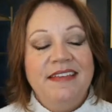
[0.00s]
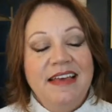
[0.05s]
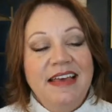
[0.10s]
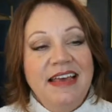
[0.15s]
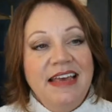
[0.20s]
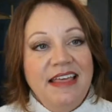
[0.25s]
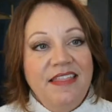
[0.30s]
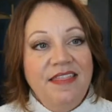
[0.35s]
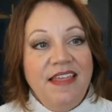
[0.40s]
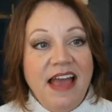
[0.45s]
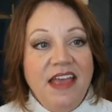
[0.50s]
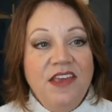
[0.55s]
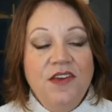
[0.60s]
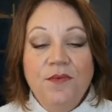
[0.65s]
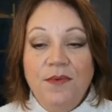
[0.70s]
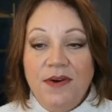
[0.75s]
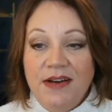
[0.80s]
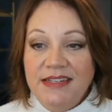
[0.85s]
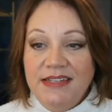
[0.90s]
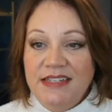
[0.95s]
that you
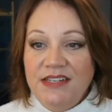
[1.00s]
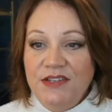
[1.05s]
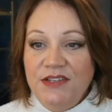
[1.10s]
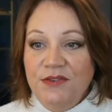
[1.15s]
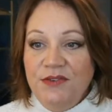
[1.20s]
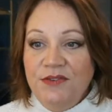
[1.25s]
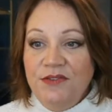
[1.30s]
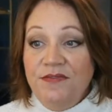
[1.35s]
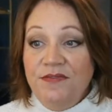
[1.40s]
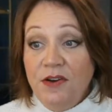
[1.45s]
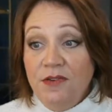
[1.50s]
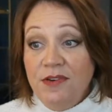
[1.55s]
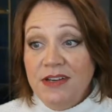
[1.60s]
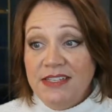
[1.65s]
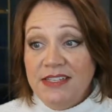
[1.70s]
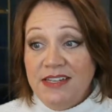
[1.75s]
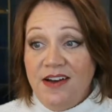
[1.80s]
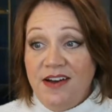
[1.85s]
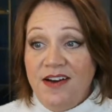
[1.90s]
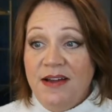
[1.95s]
want to
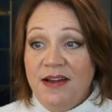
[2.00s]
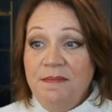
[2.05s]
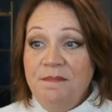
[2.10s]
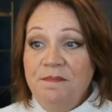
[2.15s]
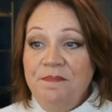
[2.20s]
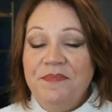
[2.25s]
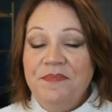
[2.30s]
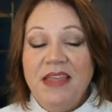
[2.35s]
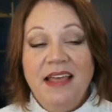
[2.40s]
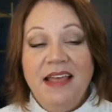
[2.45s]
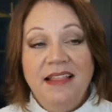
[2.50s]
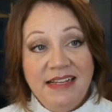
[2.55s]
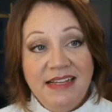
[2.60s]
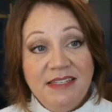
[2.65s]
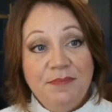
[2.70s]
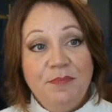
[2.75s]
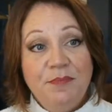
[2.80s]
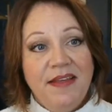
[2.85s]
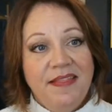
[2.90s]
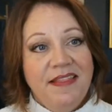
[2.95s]
focus on, and let's
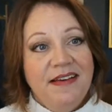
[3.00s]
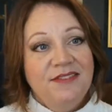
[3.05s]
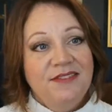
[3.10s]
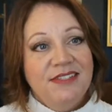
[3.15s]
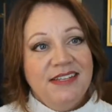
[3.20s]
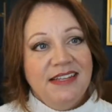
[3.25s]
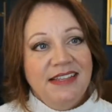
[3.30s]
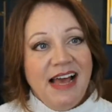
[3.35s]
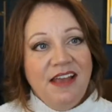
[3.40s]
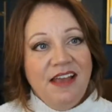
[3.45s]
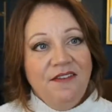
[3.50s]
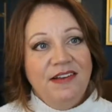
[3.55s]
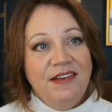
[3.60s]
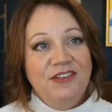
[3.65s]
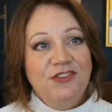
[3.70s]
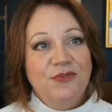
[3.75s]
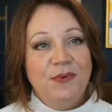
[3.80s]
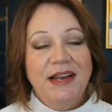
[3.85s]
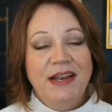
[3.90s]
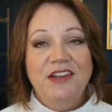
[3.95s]
bring those to life in
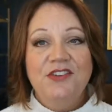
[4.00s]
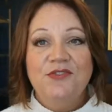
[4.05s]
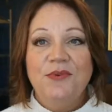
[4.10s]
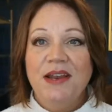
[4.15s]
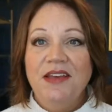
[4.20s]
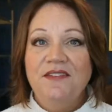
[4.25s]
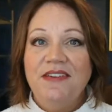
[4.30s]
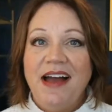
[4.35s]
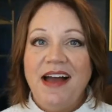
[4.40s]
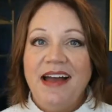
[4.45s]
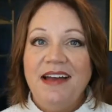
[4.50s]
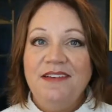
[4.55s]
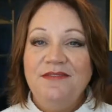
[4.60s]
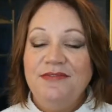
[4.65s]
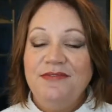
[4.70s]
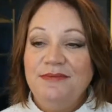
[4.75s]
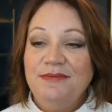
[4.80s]
2025.